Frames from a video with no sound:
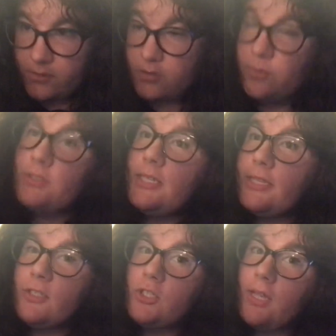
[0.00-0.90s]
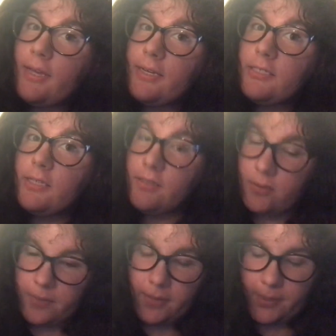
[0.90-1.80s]
I want to say like July 18th,
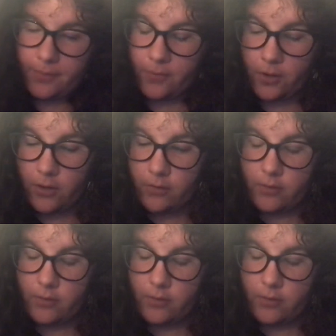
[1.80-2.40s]
but I might be wrong.